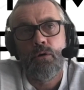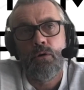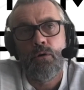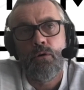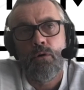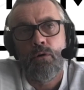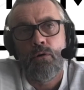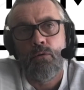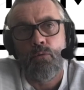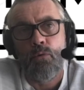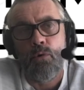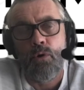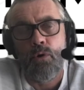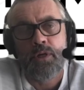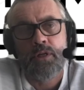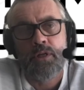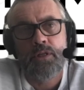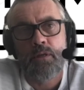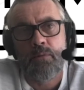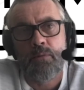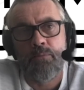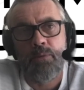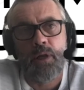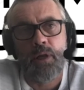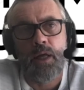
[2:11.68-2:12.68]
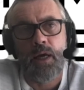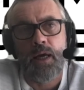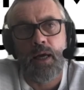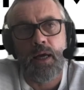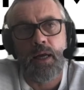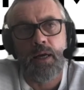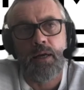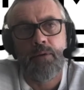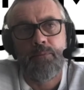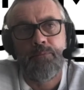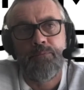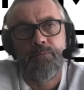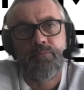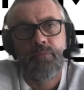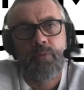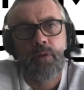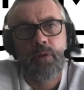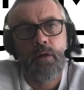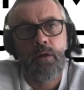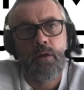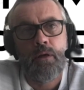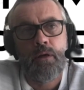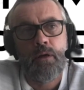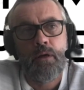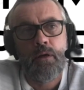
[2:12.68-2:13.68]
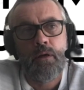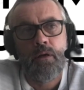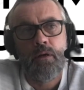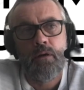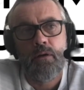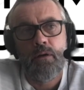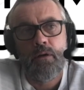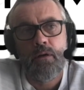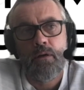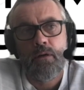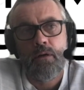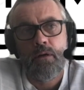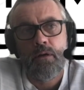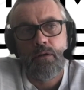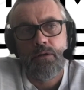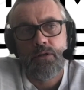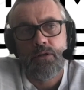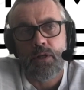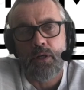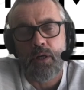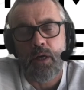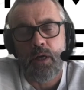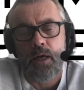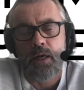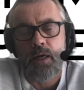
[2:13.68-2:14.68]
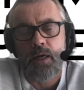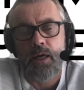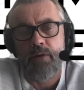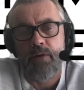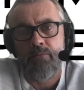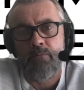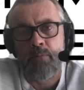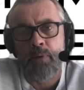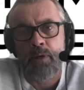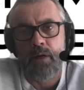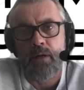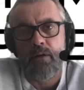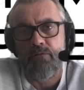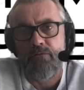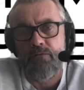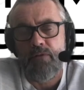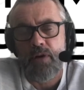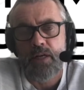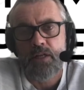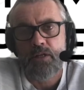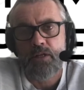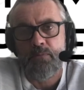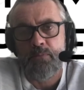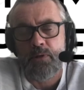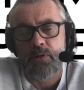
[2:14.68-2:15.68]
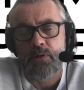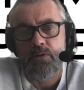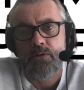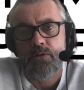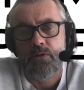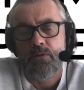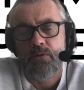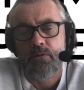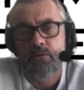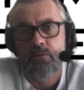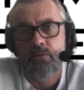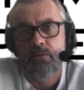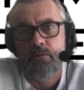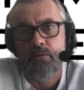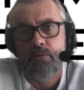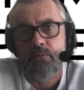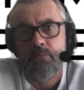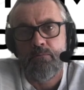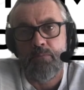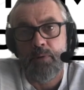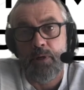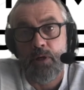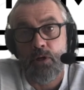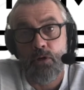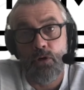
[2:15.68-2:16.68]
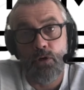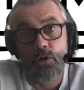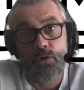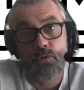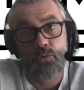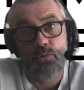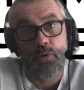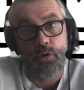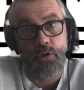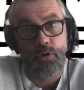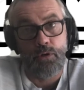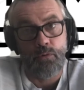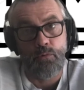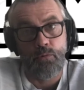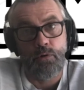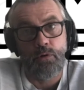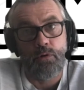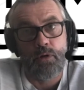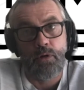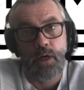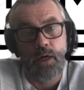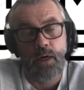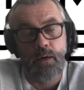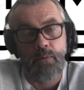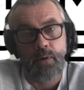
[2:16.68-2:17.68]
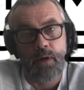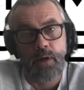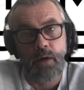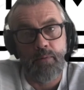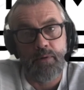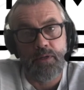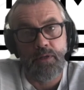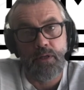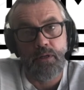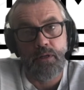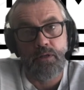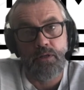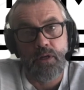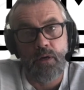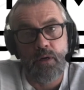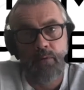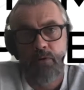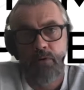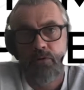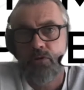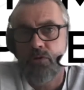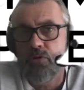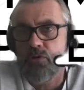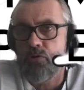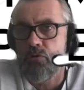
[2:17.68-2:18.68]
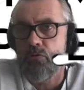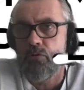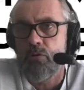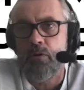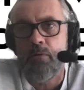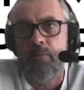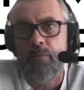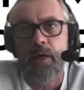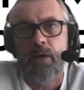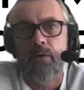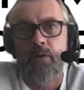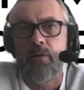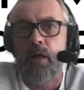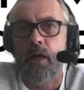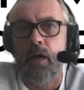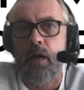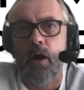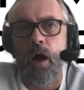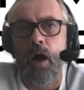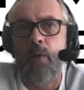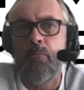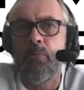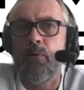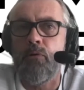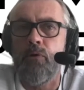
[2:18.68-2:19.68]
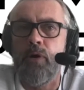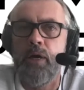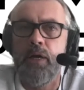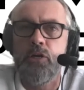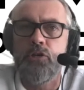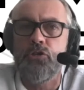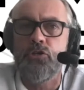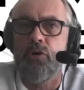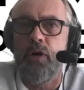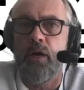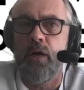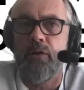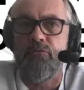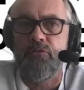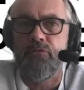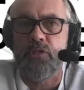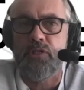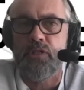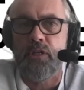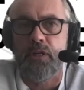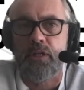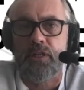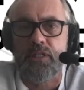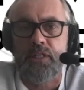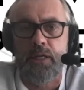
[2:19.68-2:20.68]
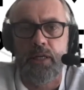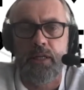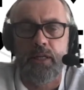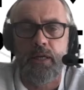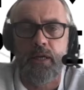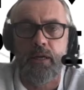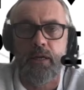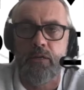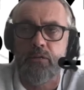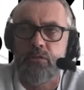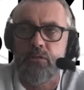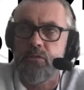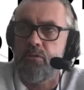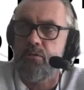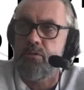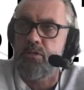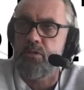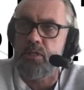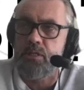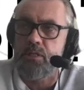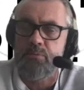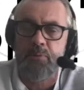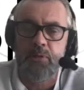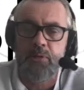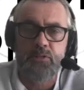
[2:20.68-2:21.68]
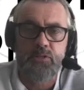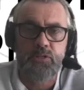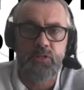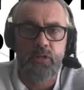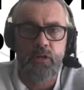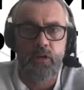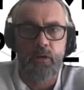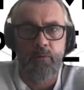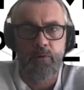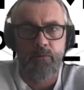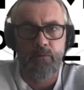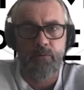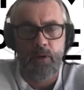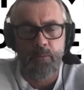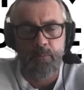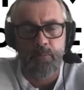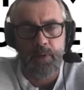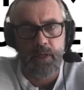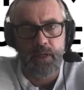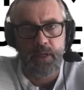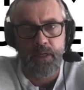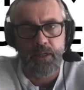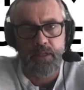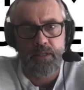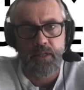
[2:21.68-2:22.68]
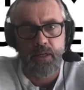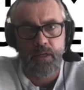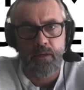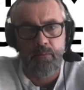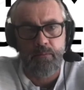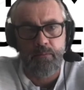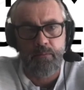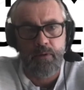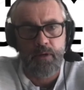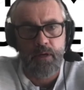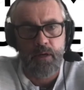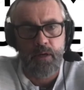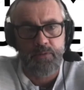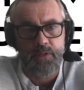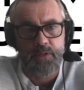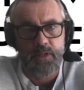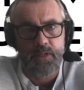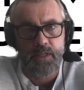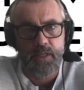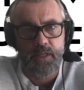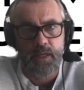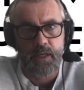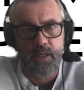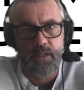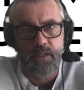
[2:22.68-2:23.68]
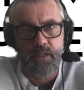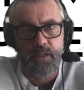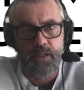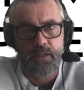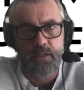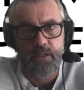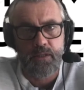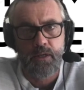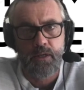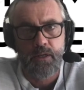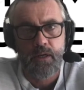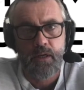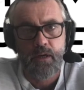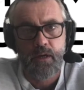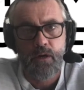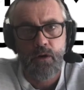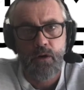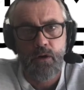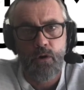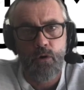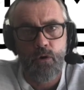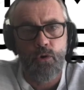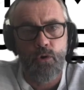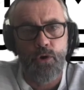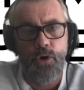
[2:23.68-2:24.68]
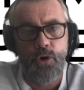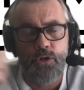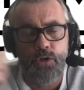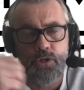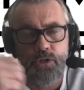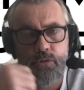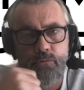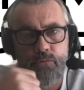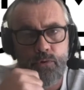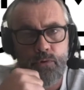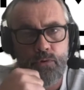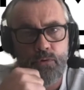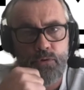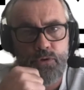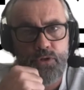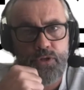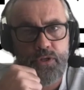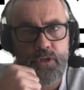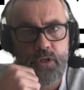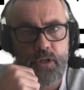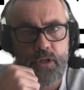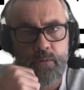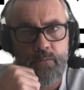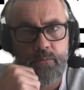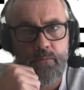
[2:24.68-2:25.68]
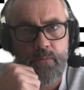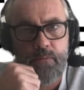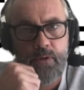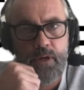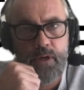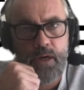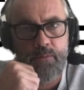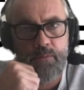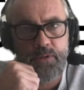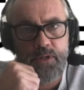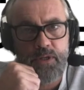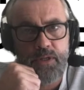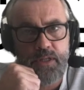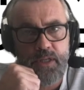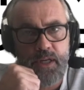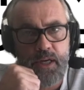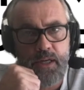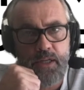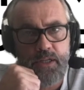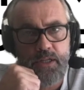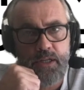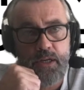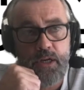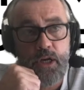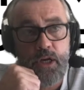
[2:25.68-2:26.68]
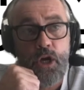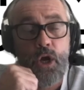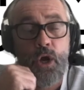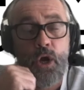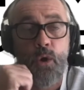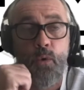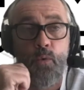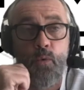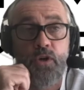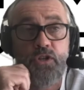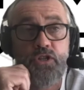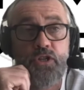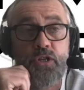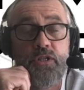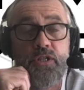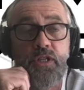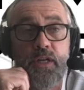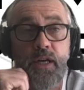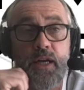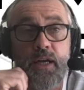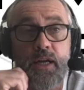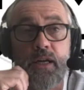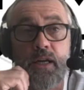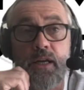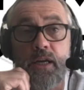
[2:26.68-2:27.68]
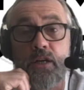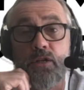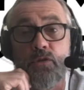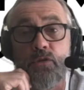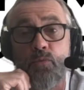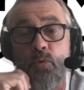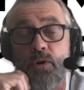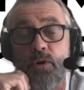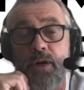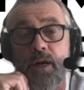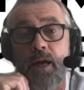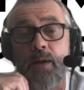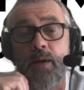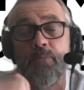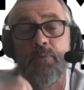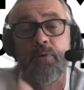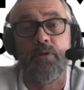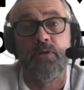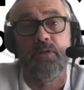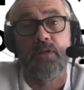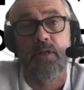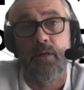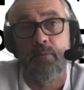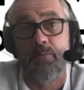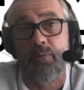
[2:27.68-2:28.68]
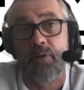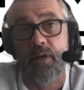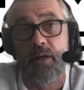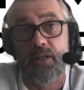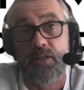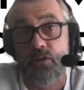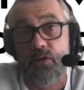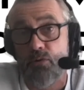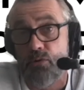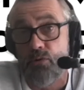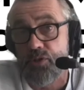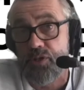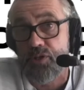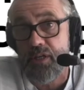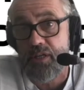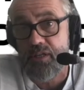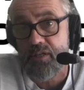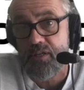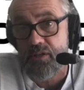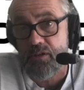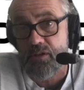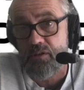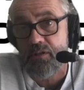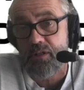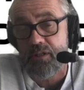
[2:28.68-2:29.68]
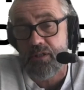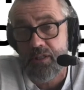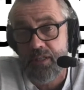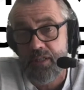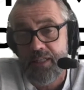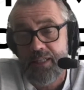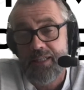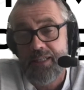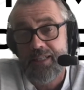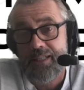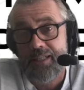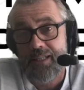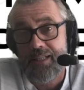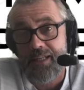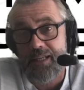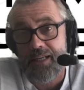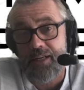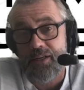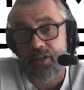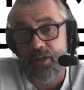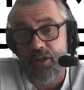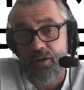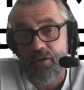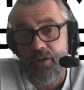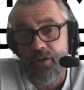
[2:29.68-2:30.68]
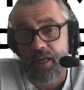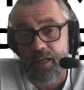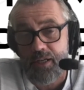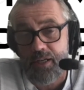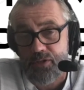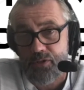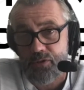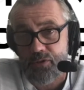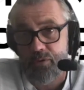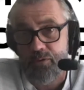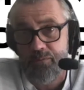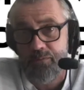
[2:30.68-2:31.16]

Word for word: what is the plan to get government investment because we've got a World Cup coming to this. I'm not just talking about, you know, upgrade a training facility and then in six months' time, a rugby league team comes and takes it, or an Aussie rules team comes and takes it, which incidentally is what happened in a place called Cessnock near Newcastle,